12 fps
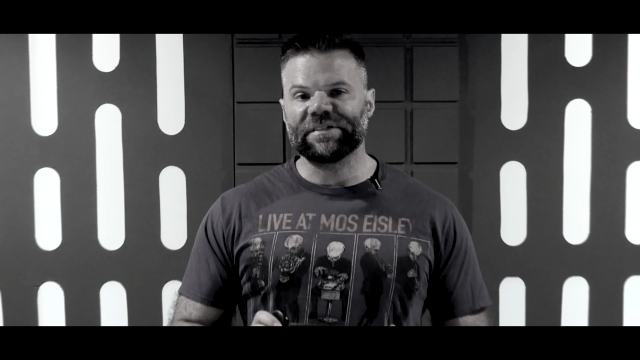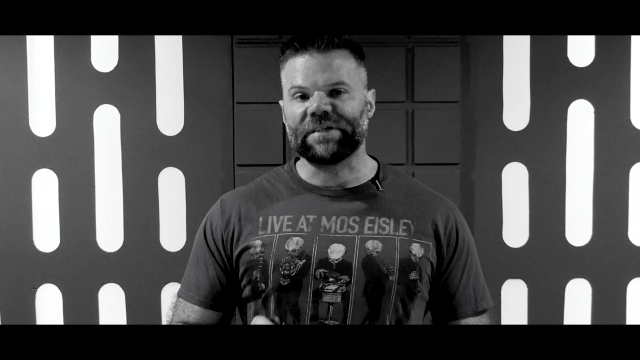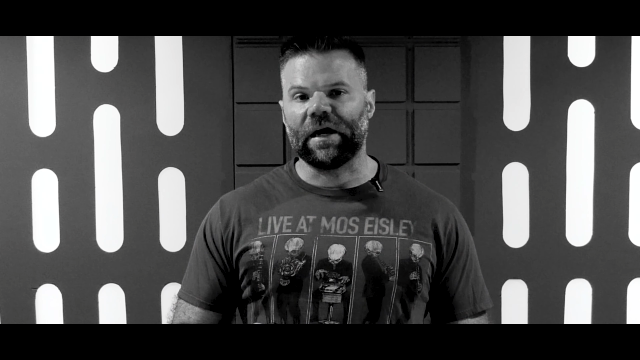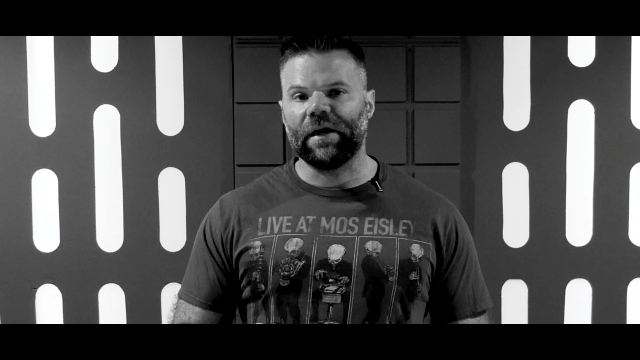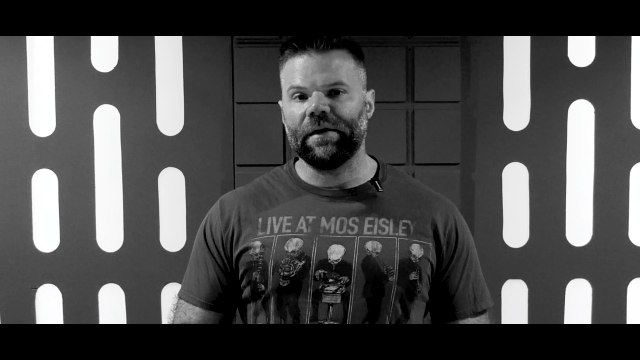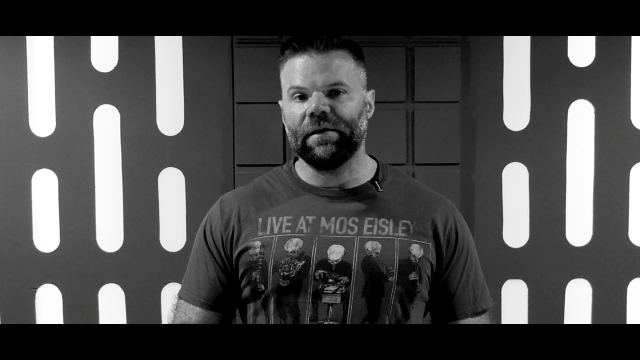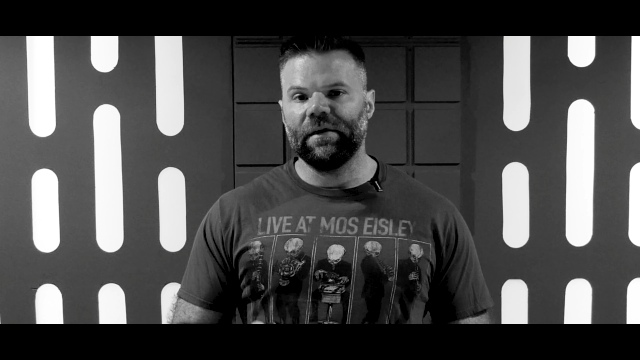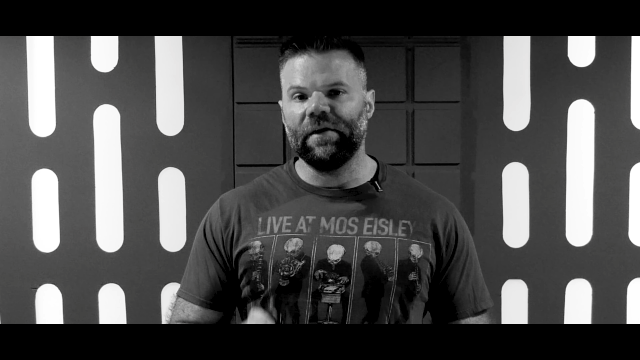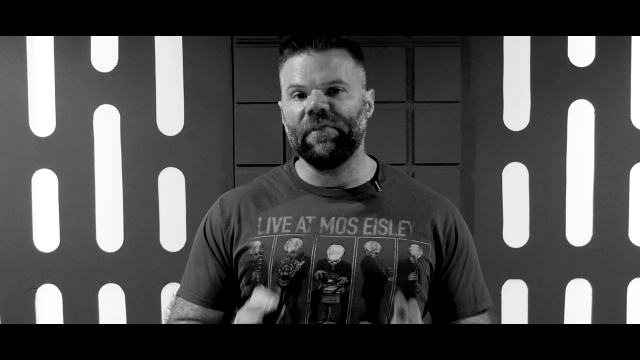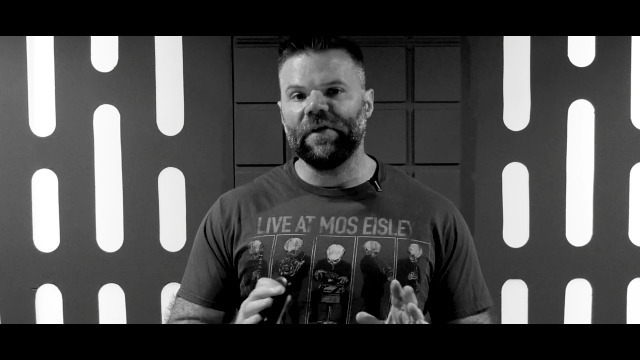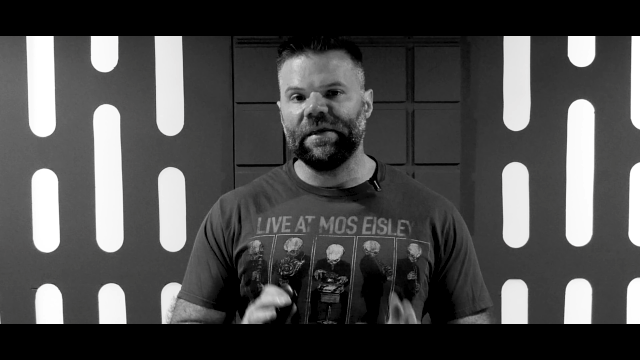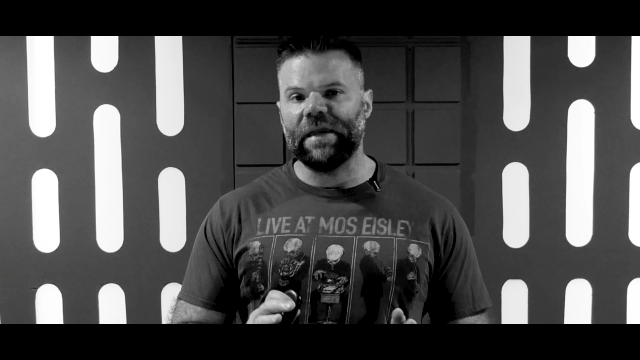aside,
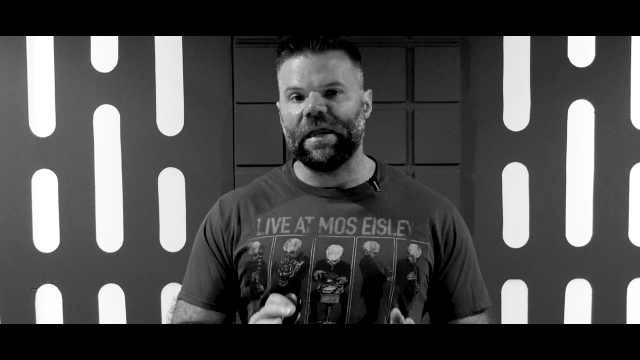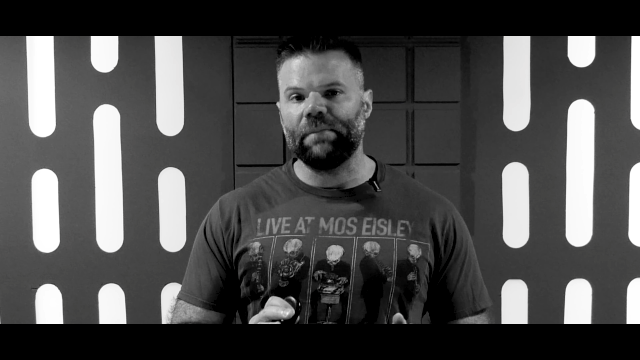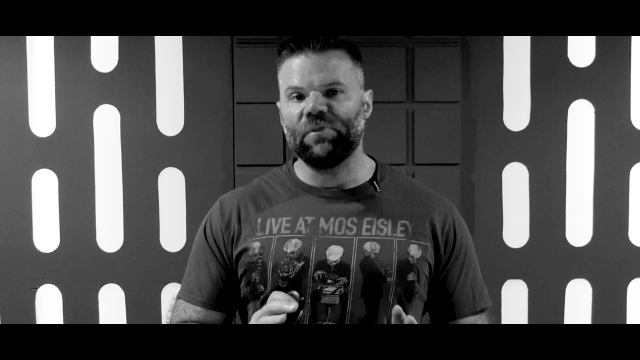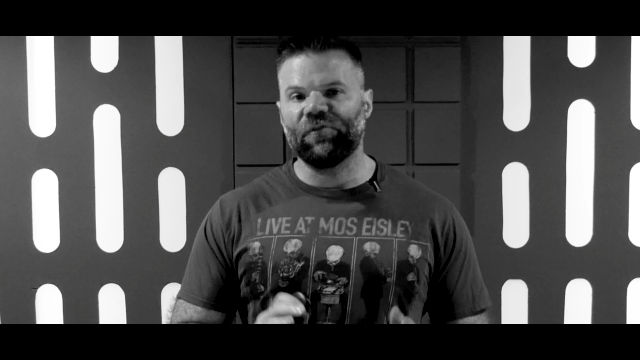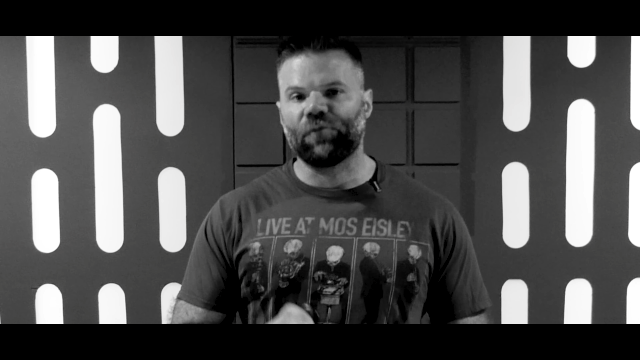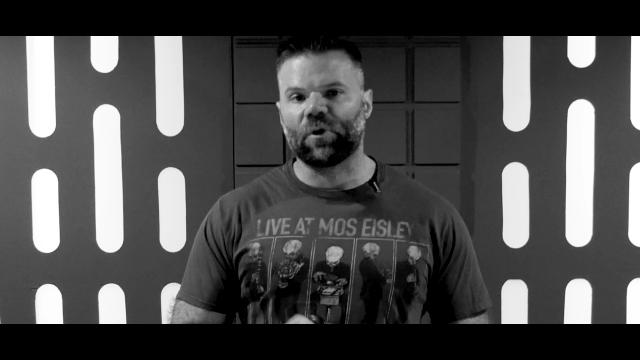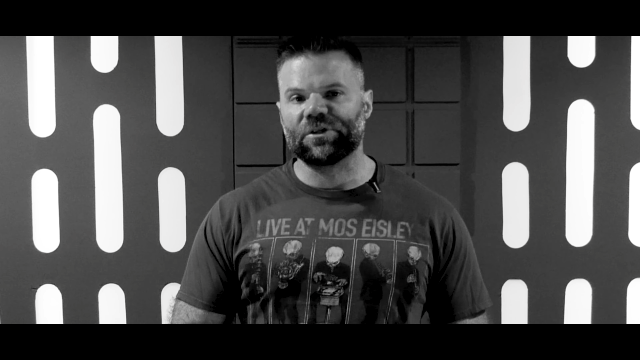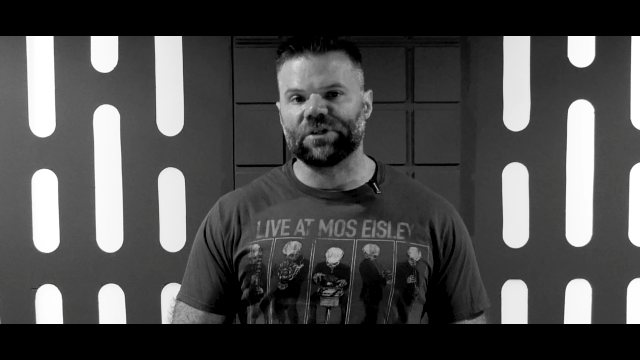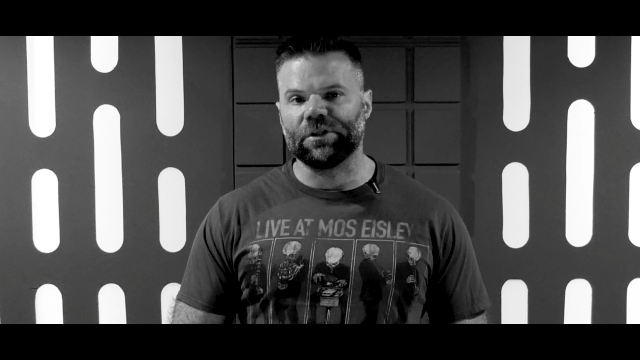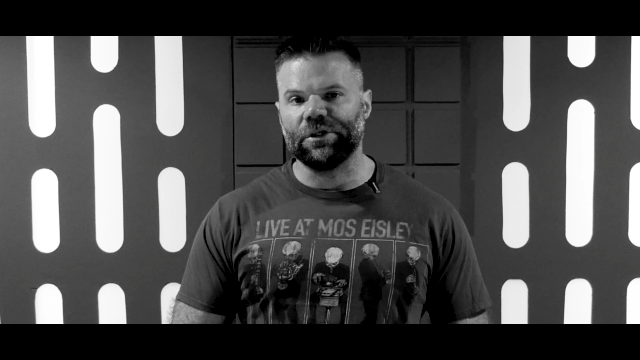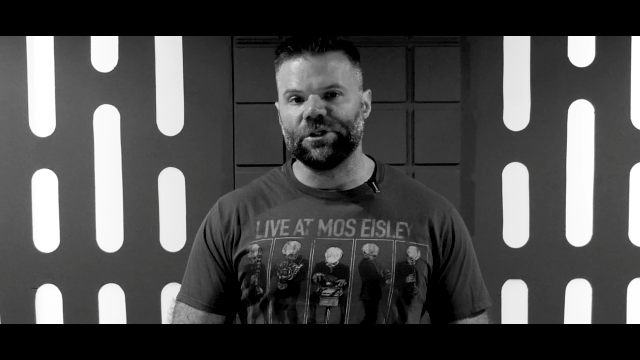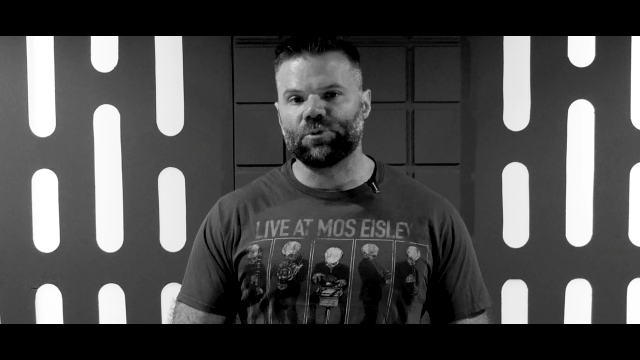in the game The Force
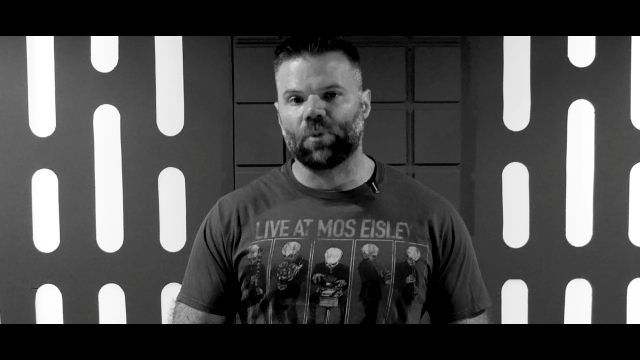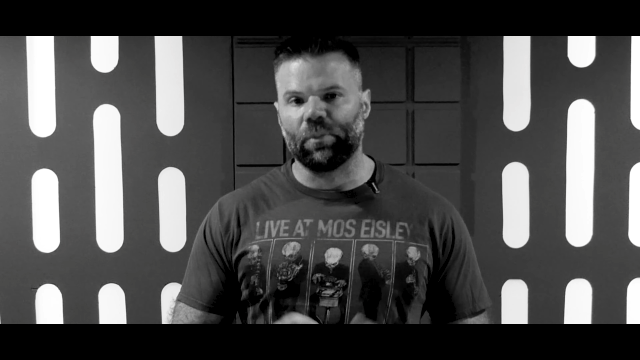Unleashed,